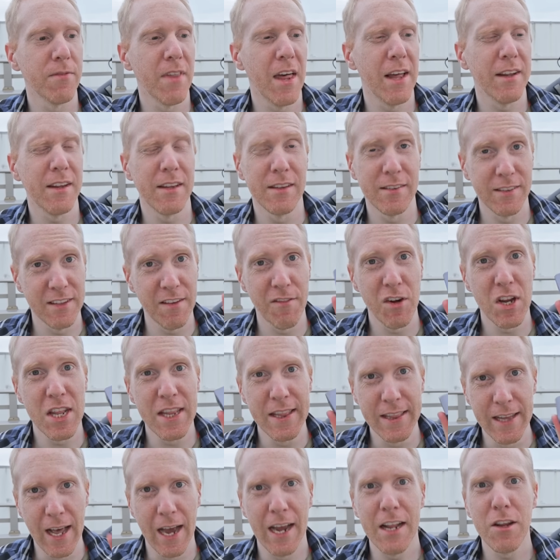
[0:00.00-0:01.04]
of that is
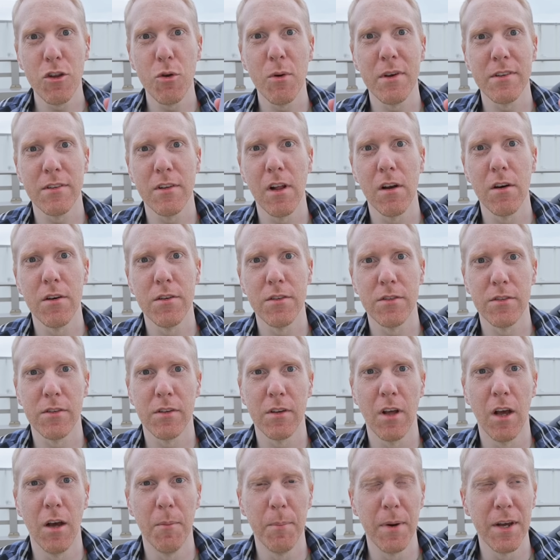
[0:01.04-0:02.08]

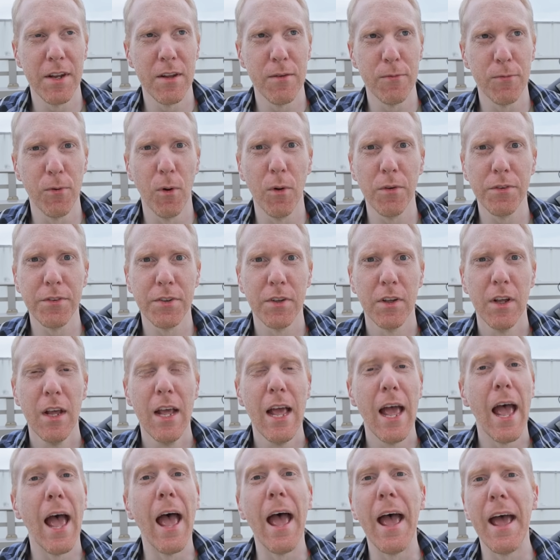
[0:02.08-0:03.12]
$79 by default,
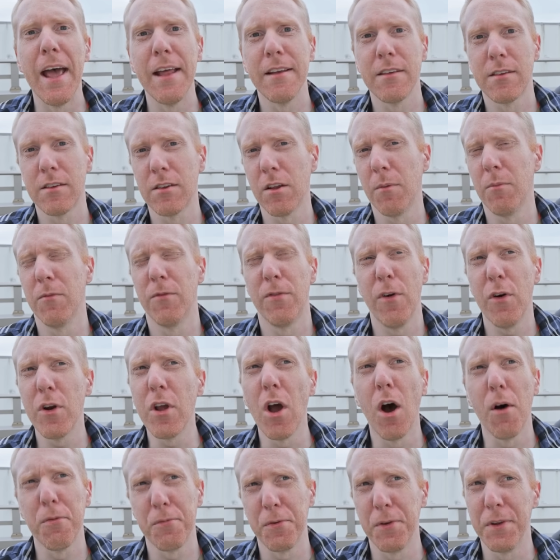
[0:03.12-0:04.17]
and
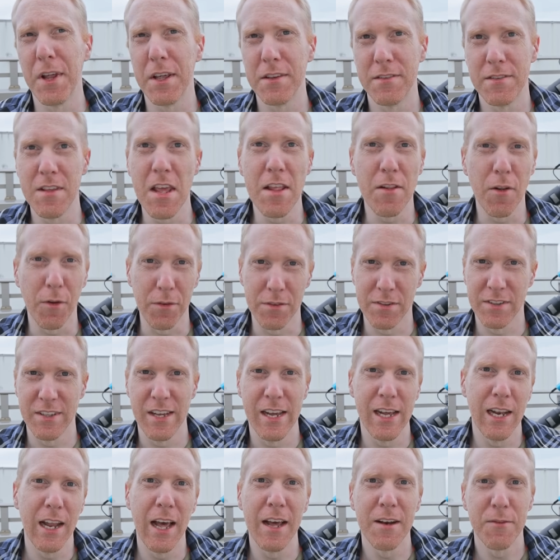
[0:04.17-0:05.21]
very often I see it on
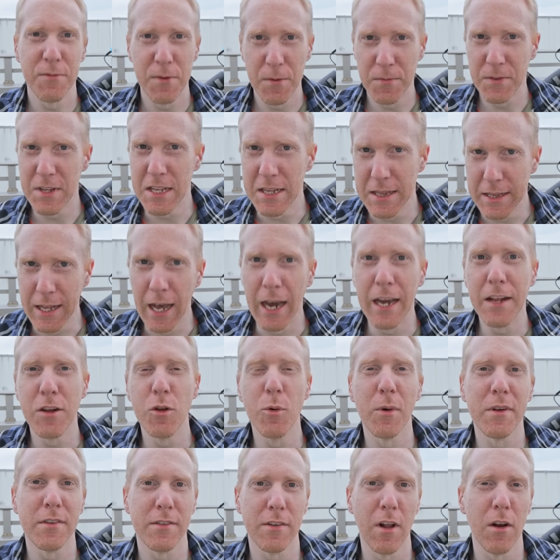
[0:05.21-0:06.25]
sale at
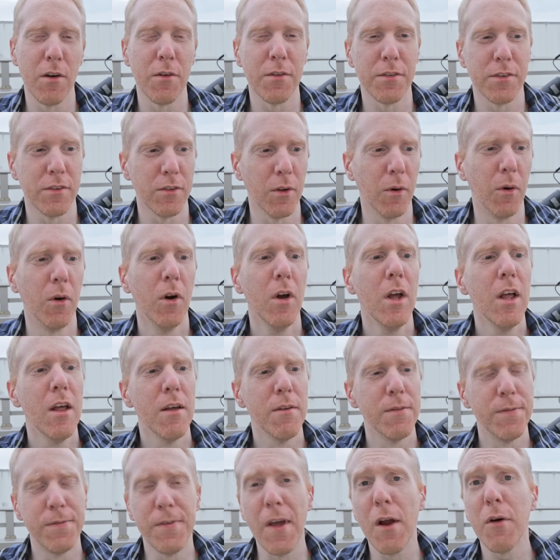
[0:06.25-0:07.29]
$59. So
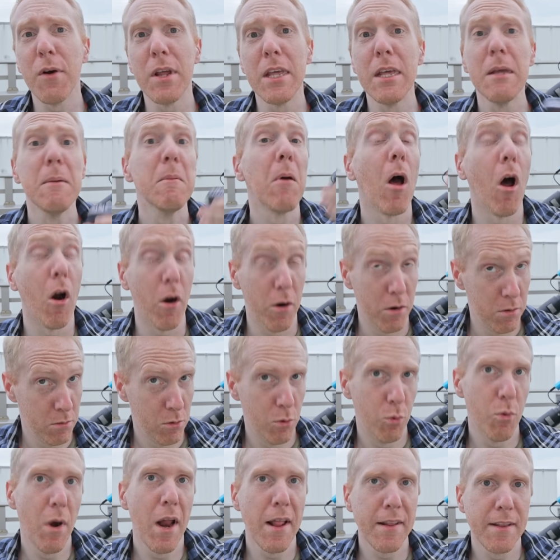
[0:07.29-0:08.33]
very are
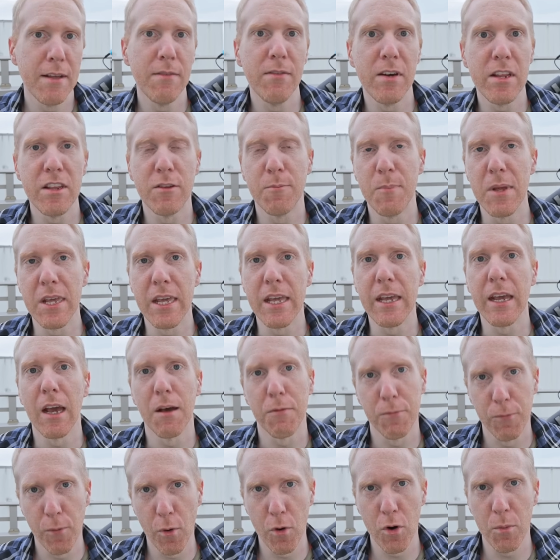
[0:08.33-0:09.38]
relatively speaking
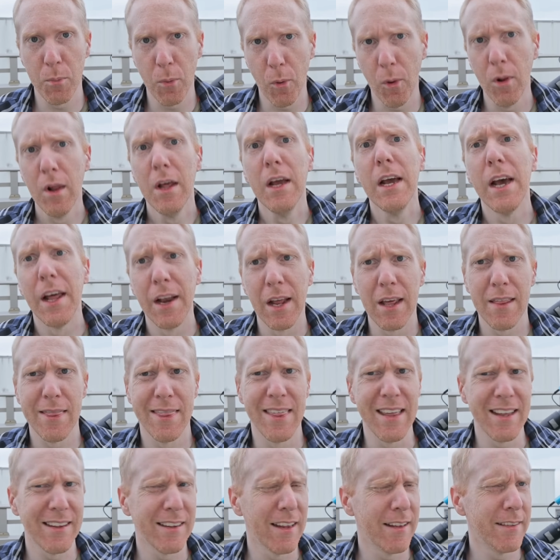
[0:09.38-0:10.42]
affordable, and I
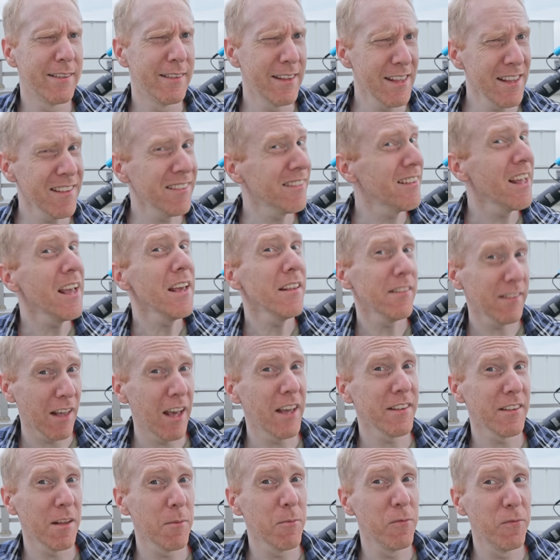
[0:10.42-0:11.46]
think that these days,
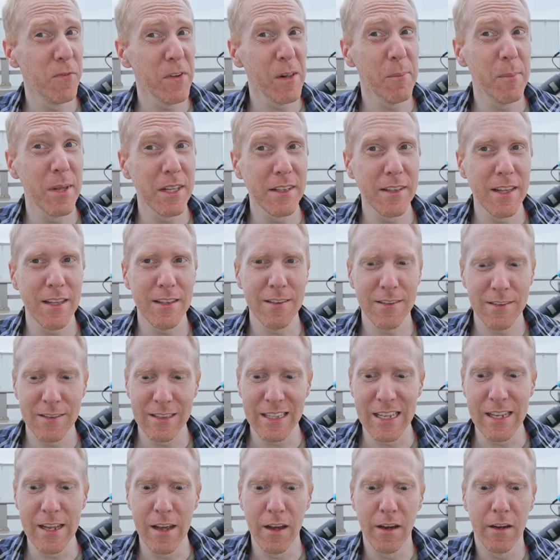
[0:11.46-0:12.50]
as I'm filming this,
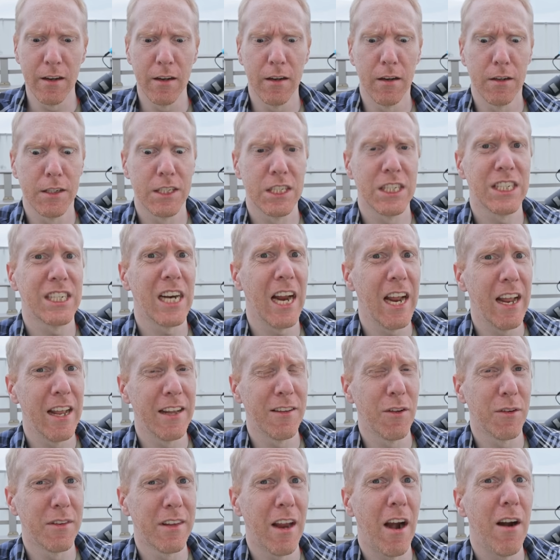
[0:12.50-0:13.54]
the
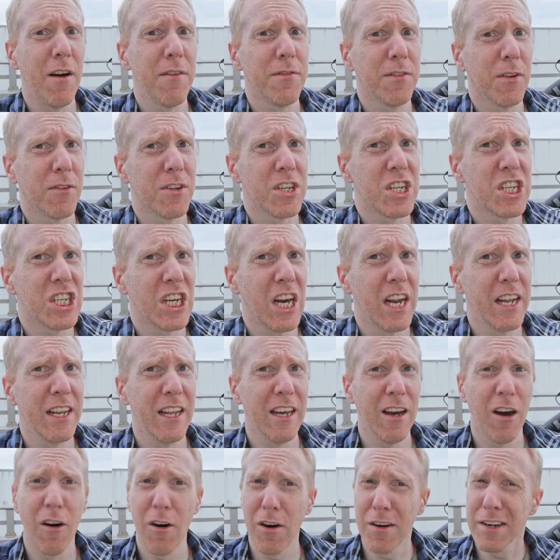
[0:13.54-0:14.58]
tariffs on
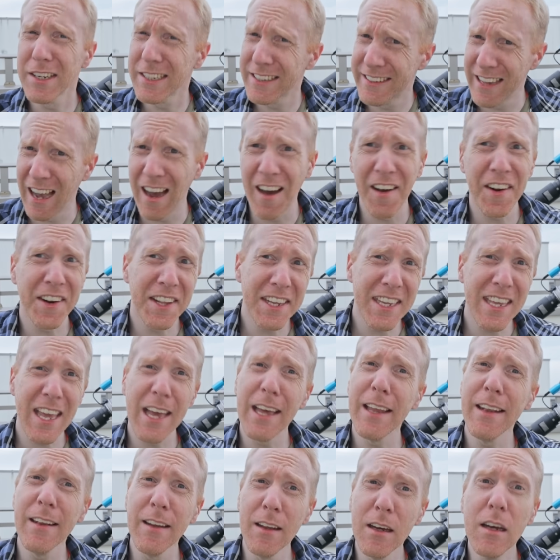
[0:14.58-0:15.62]
China are down
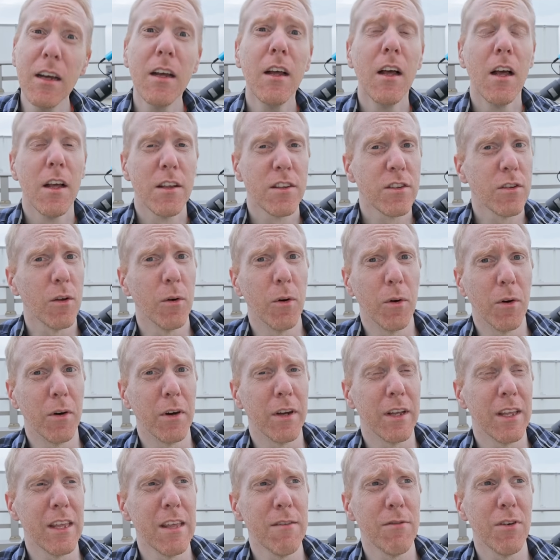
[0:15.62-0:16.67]
again.
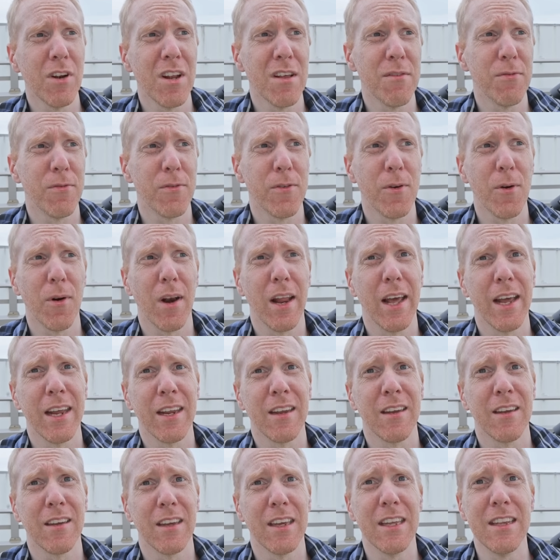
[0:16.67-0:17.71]
So even if you're
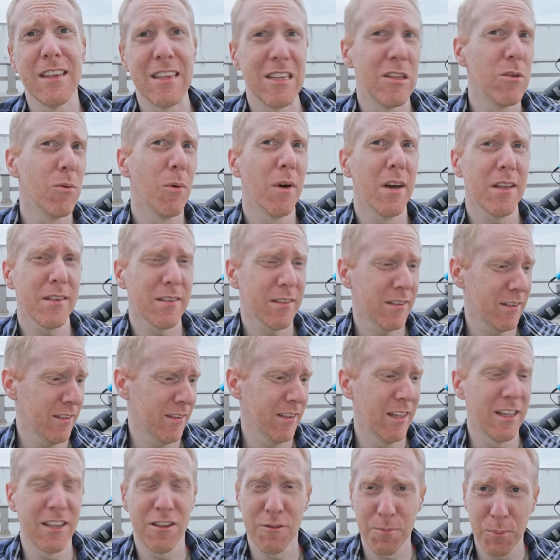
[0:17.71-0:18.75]
like in the
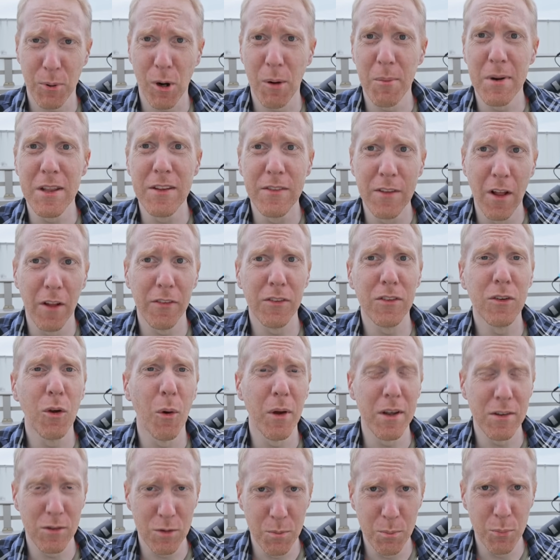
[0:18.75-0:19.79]
US, it's probably not
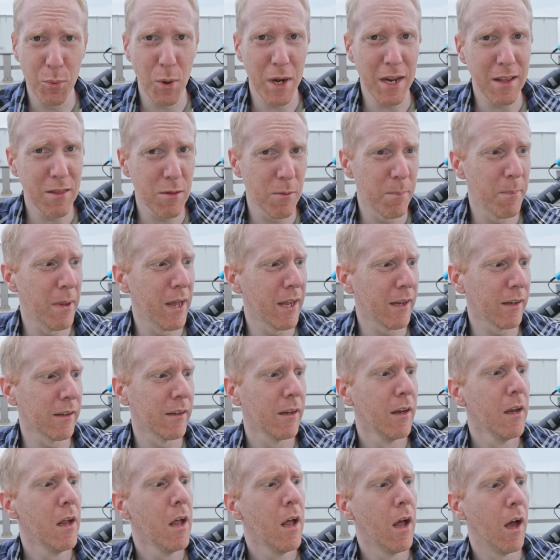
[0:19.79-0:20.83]
going to break the
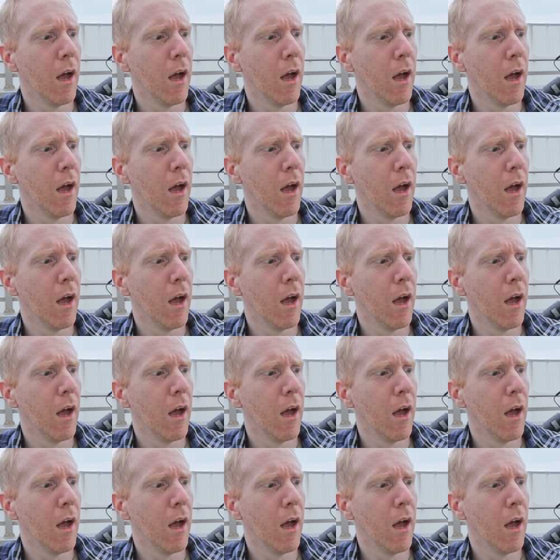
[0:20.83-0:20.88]
bank